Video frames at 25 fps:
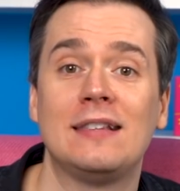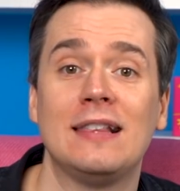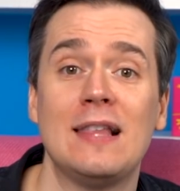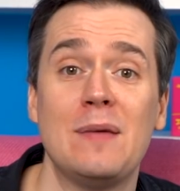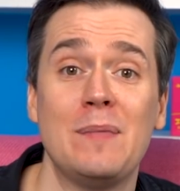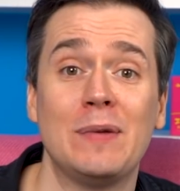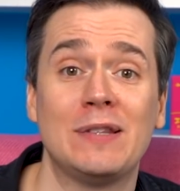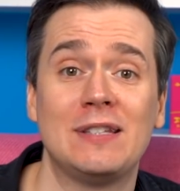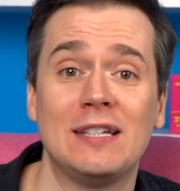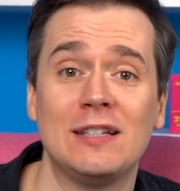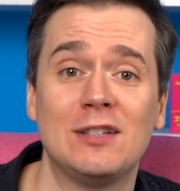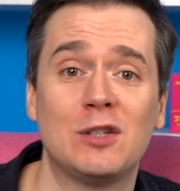
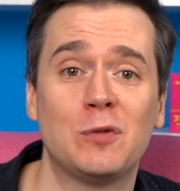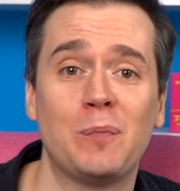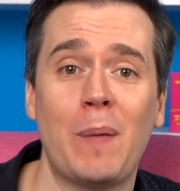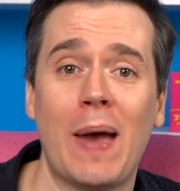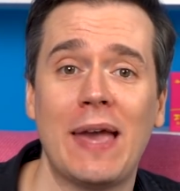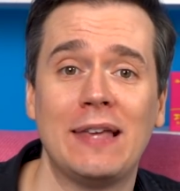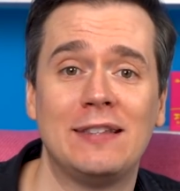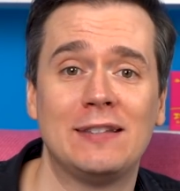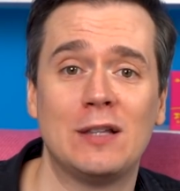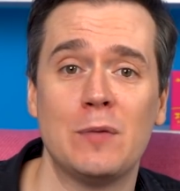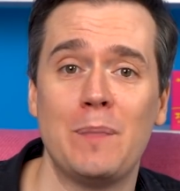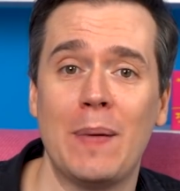limited
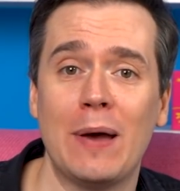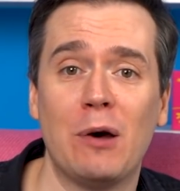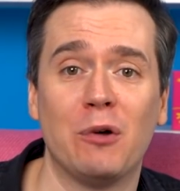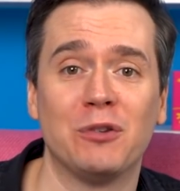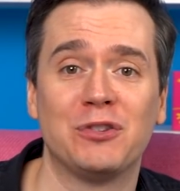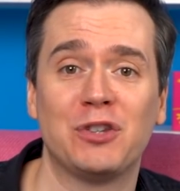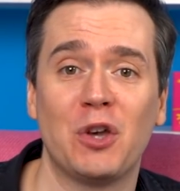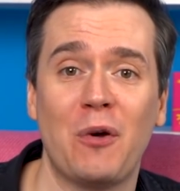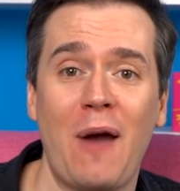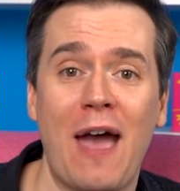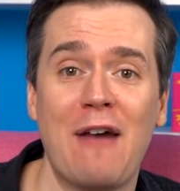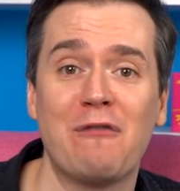space to build,
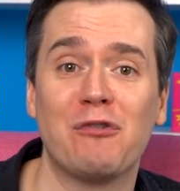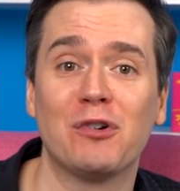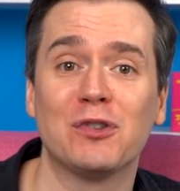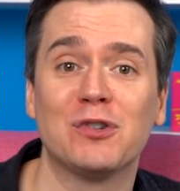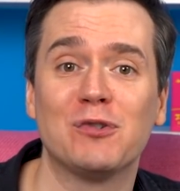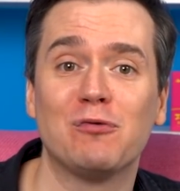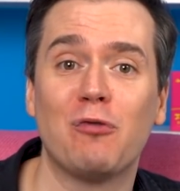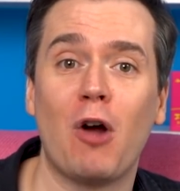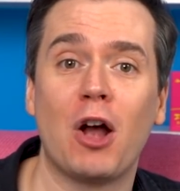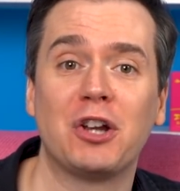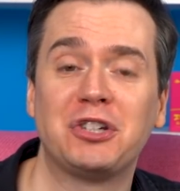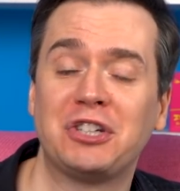so everyone's
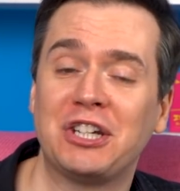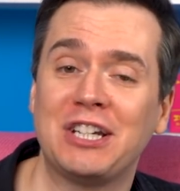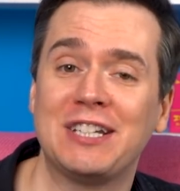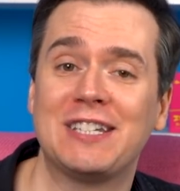rushing